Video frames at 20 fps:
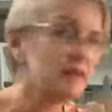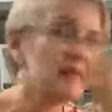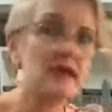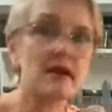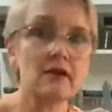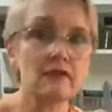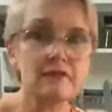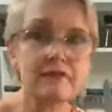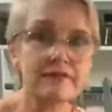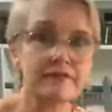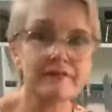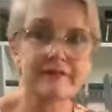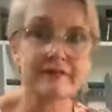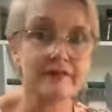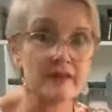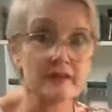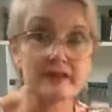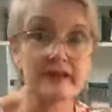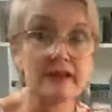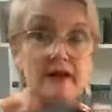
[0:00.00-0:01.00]

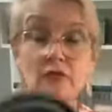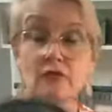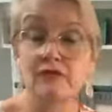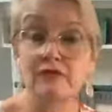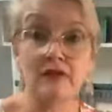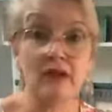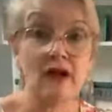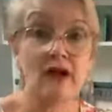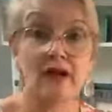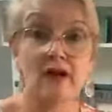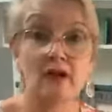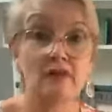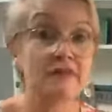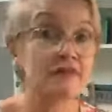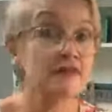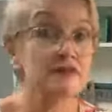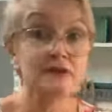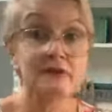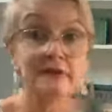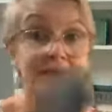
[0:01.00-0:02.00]
the lid will fly
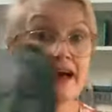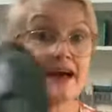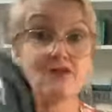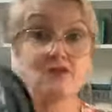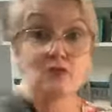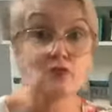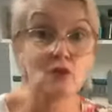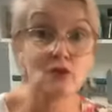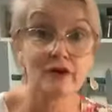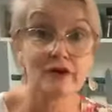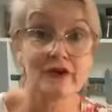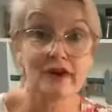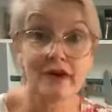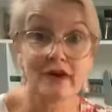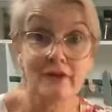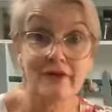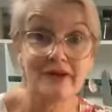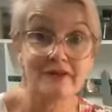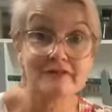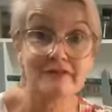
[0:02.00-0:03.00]
off and you'll have water
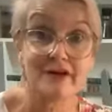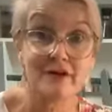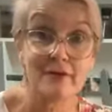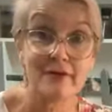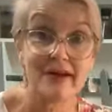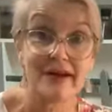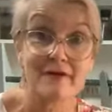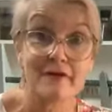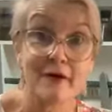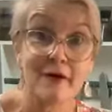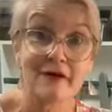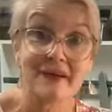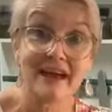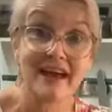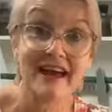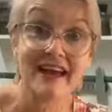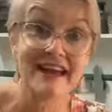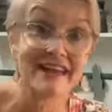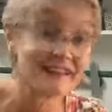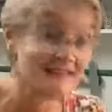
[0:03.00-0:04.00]
go everywhere,
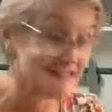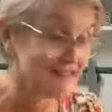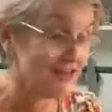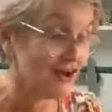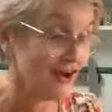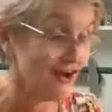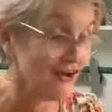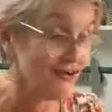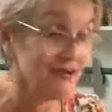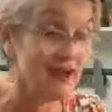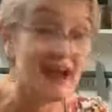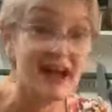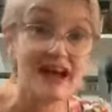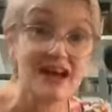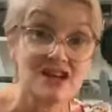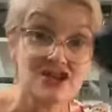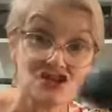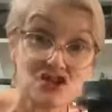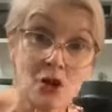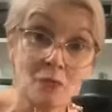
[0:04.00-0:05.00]
okay? So
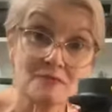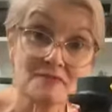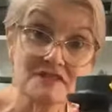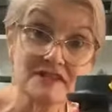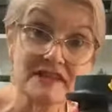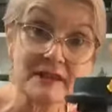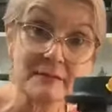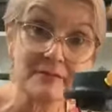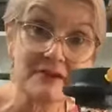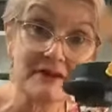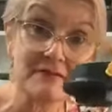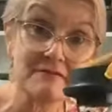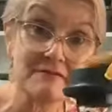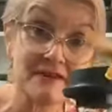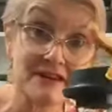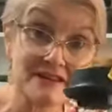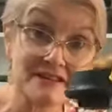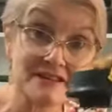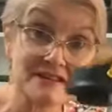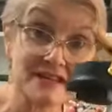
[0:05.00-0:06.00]
top tip,
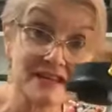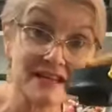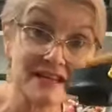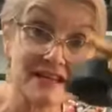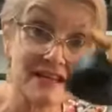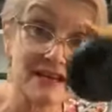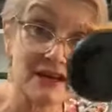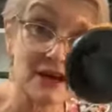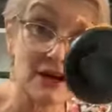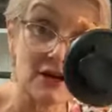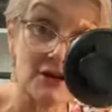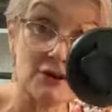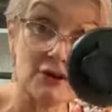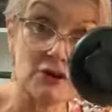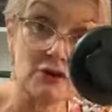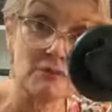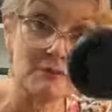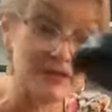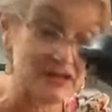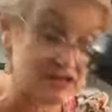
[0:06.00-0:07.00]
invest in a new